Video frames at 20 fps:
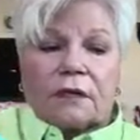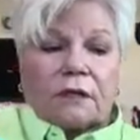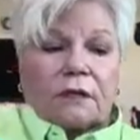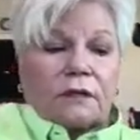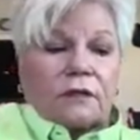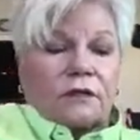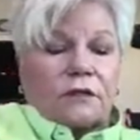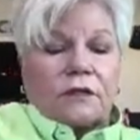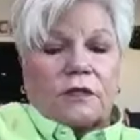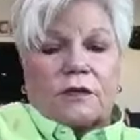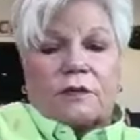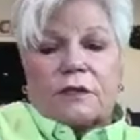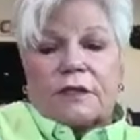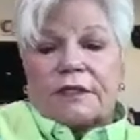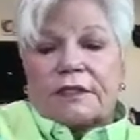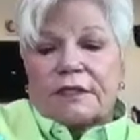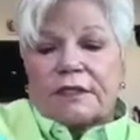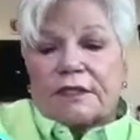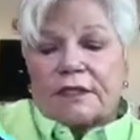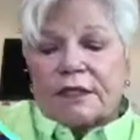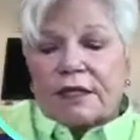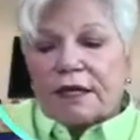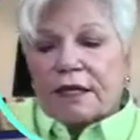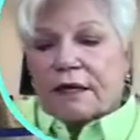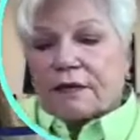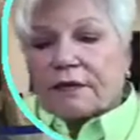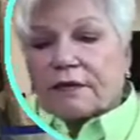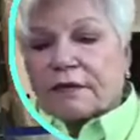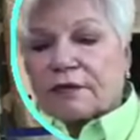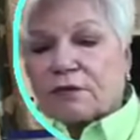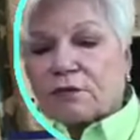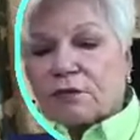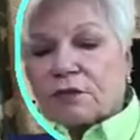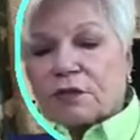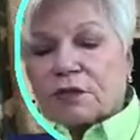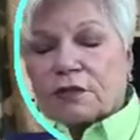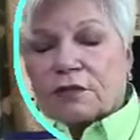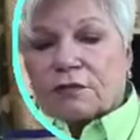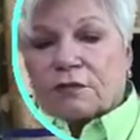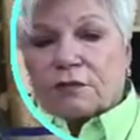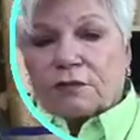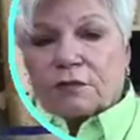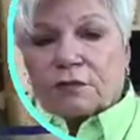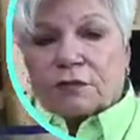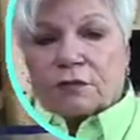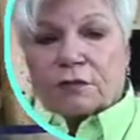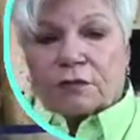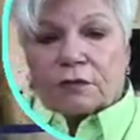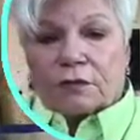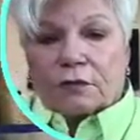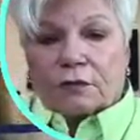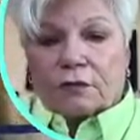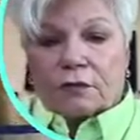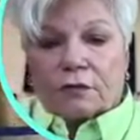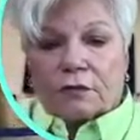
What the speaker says: So let's see how this one goes.